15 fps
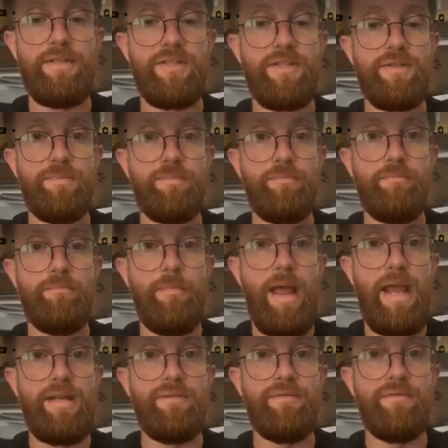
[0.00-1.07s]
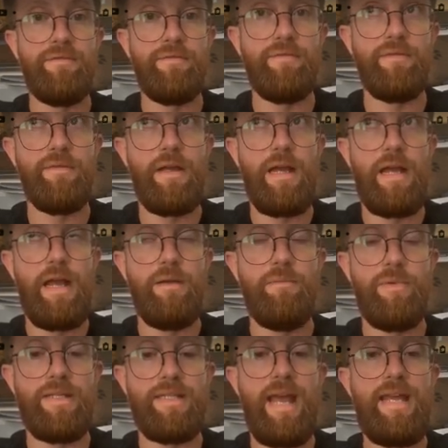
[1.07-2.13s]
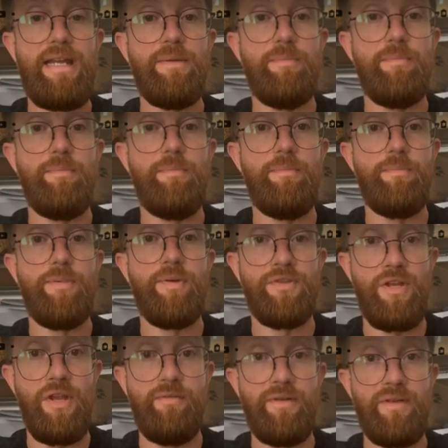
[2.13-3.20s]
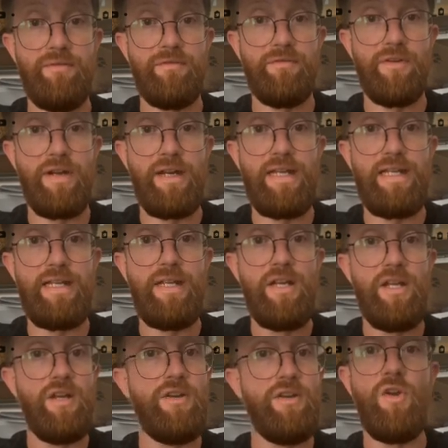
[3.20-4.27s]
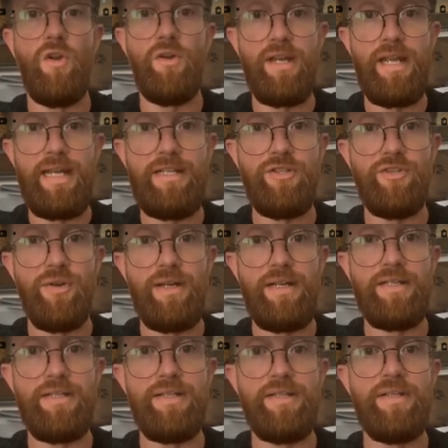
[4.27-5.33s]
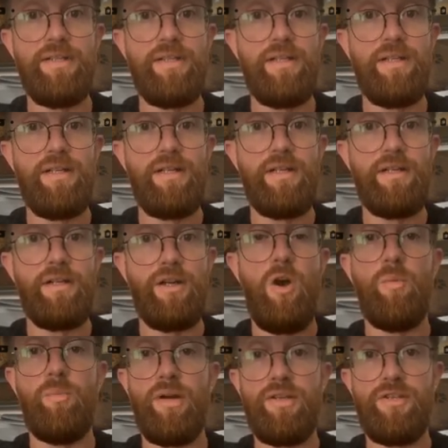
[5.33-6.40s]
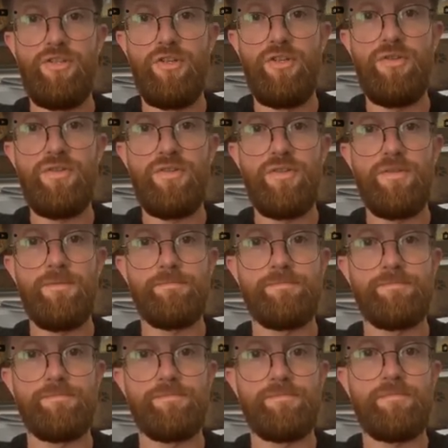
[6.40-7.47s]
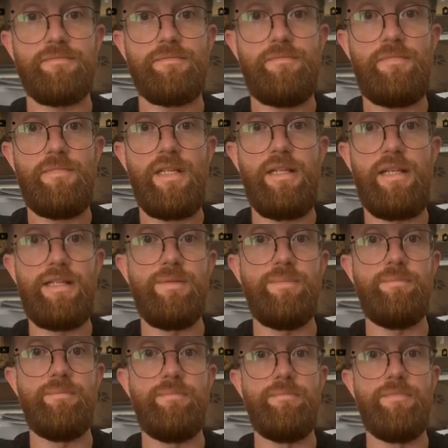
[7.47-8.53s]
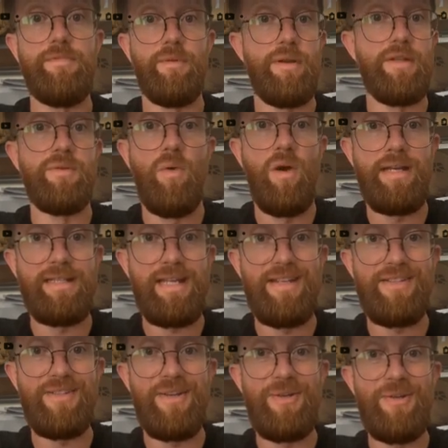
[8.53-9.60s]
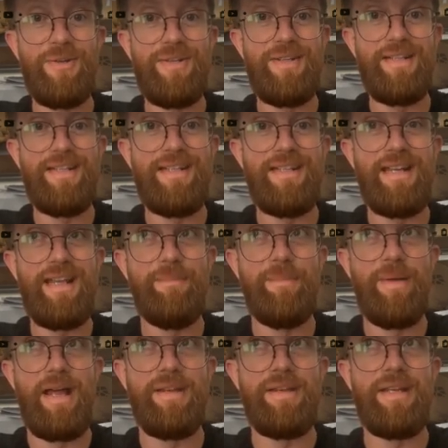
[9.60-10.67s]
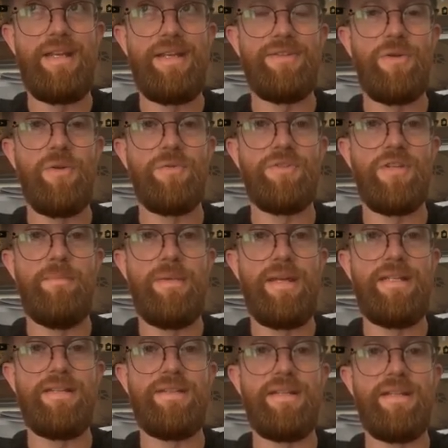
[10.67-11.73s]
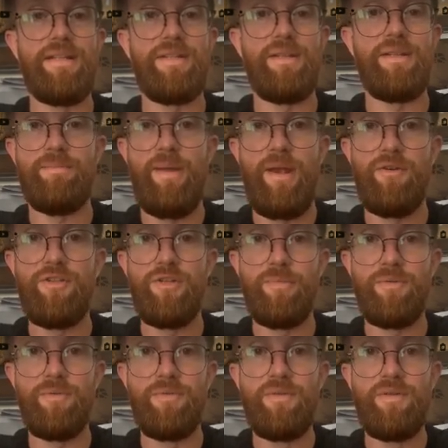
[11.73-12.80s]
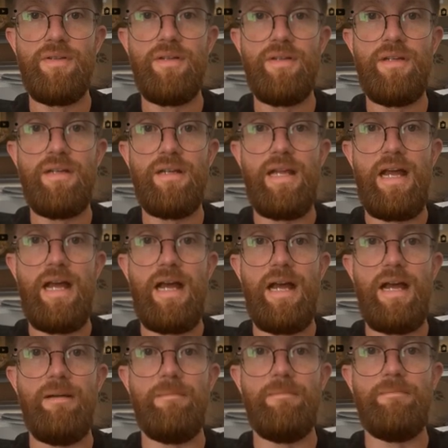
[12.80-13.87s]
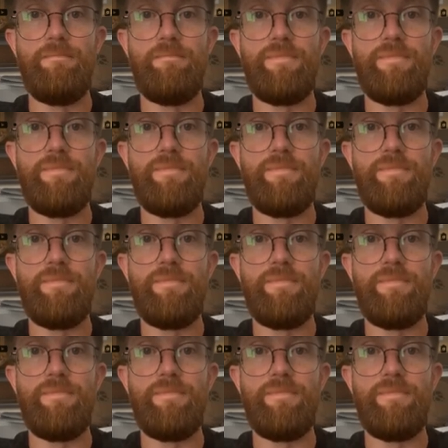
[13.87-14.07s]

it's made, we take preservative-free, non-heat-treated cold-pressed juice. It's the reason why it tastes so good, but it also means that it's perishable. So